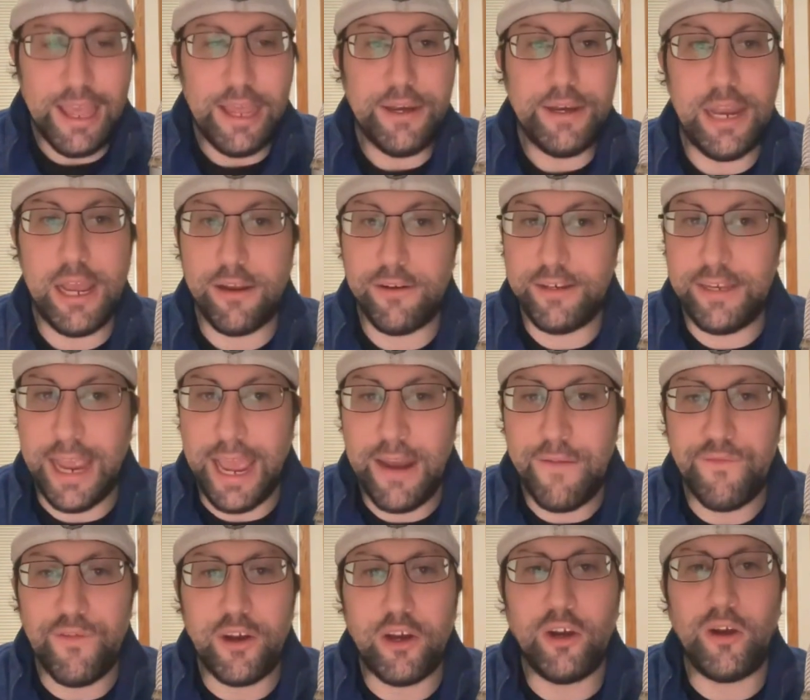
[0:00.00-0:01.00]
Now,
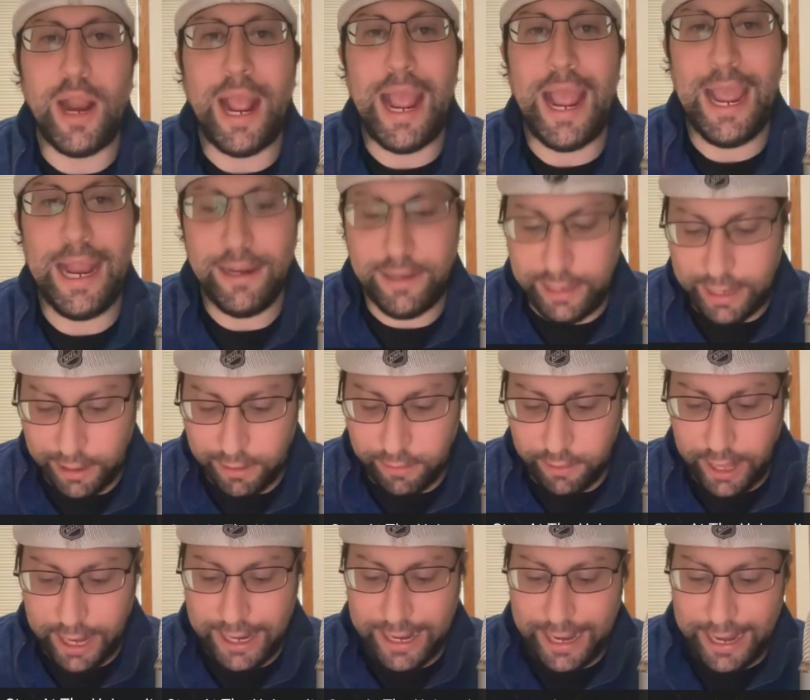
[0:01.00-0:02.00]
Denver and
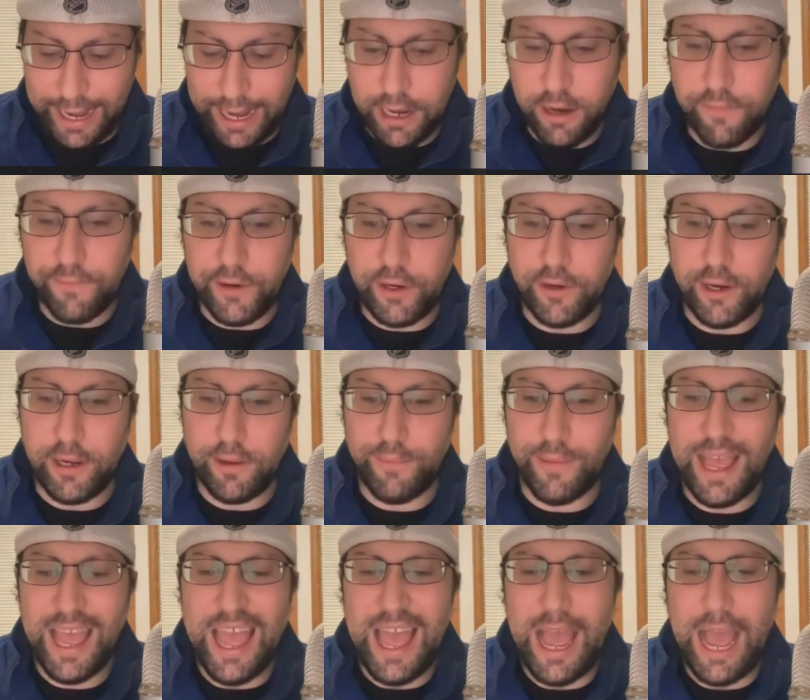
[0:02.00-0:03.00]
Carolina interviewed
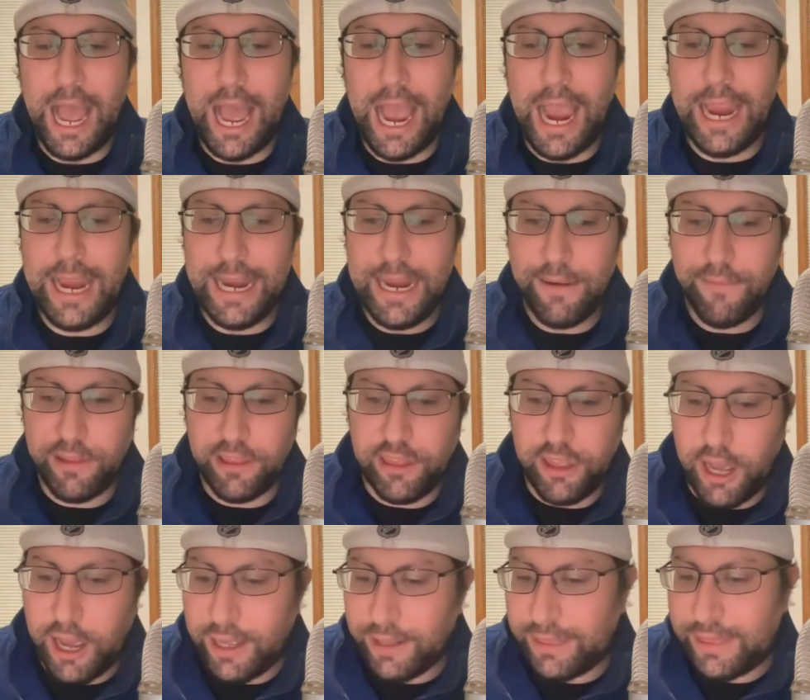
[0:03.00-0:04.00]
him. I even
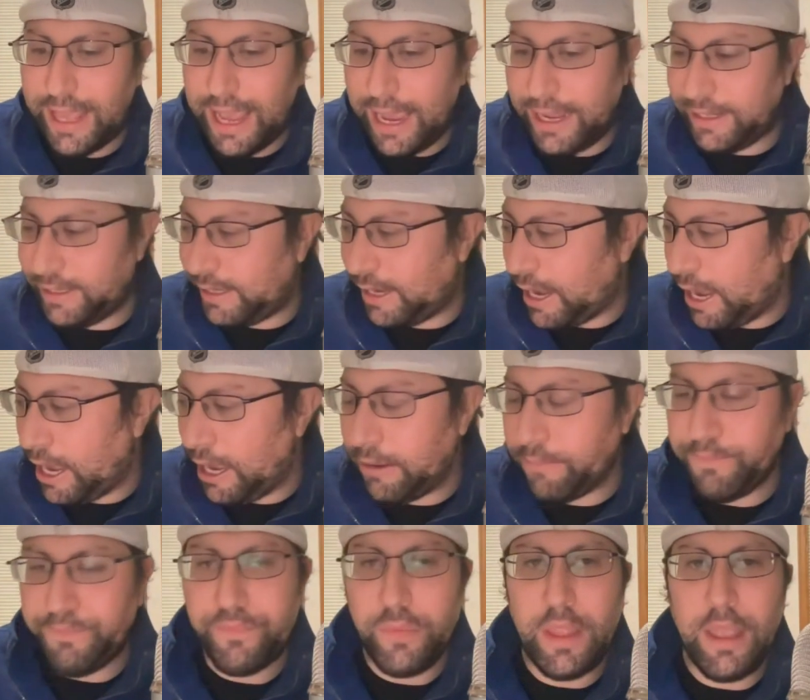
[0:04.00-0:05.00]
thought that
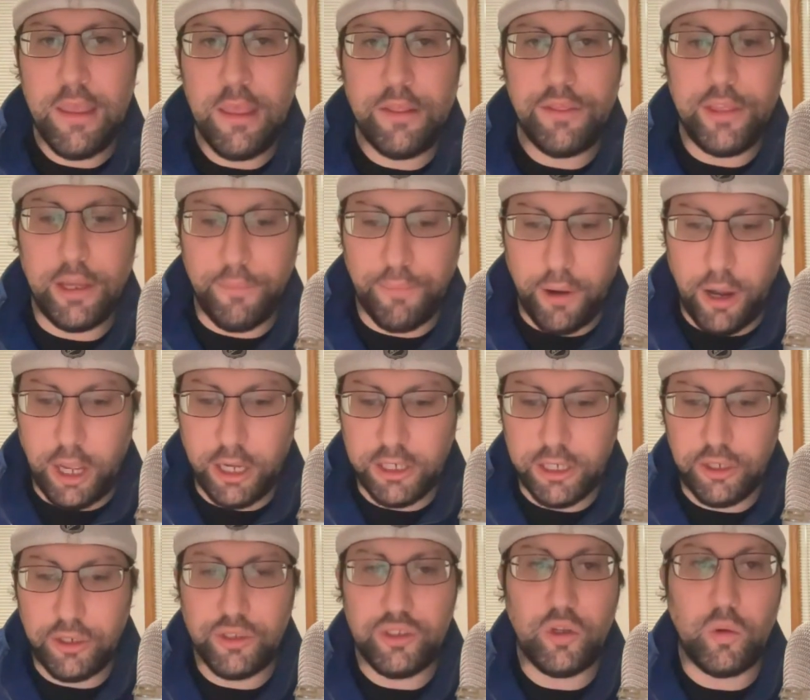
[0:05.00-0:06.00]
um, the
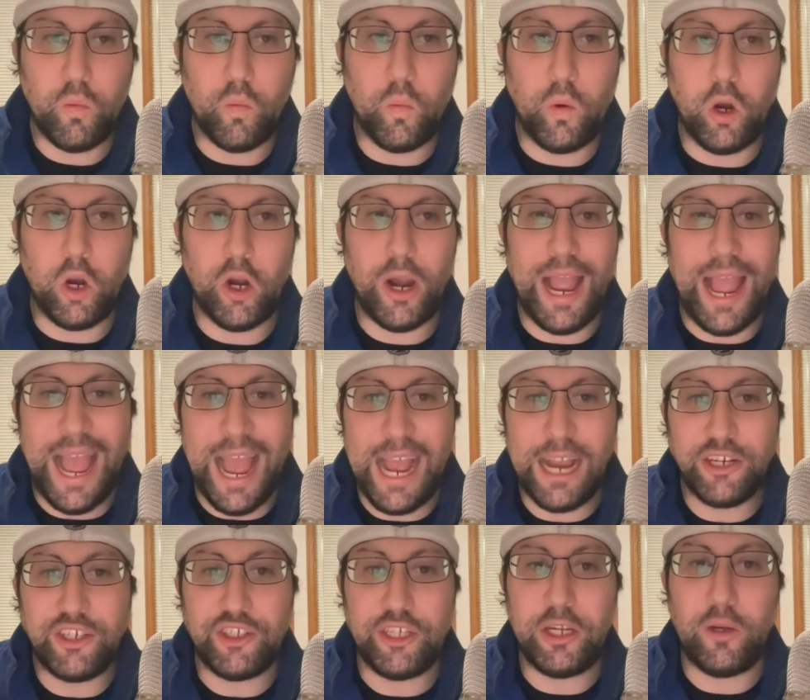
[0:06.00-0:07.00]
Broncos were
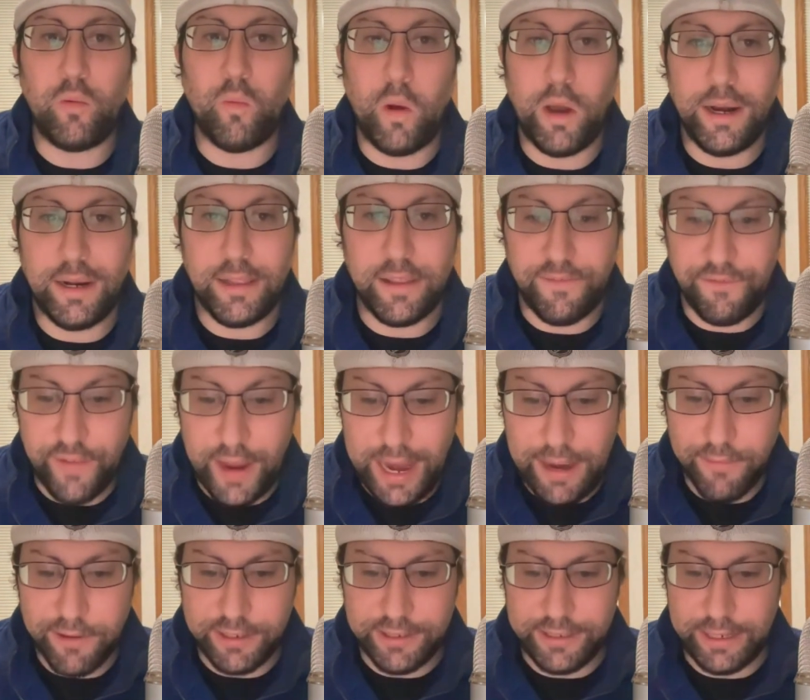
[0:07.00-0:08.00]
actually one of the
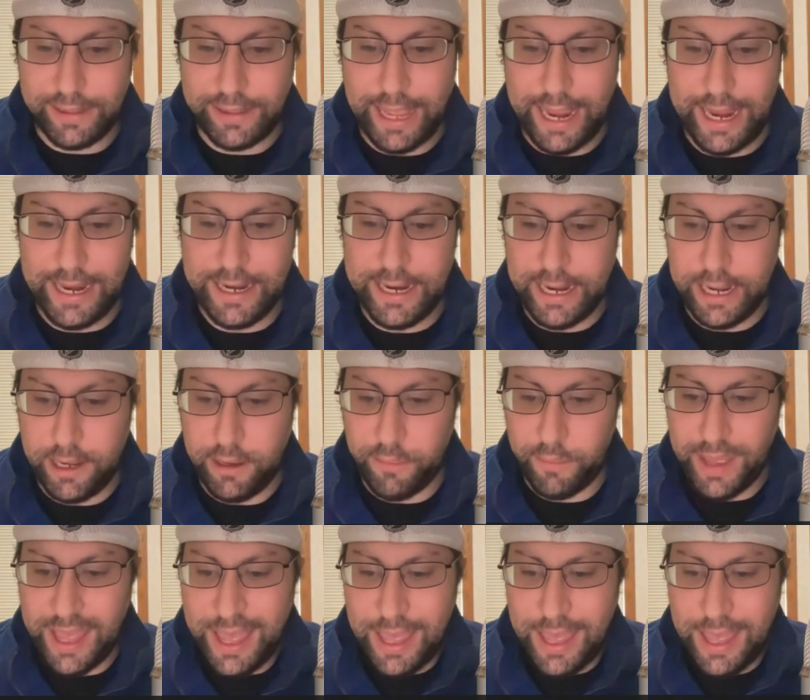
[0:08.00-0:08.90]
favorites to land him.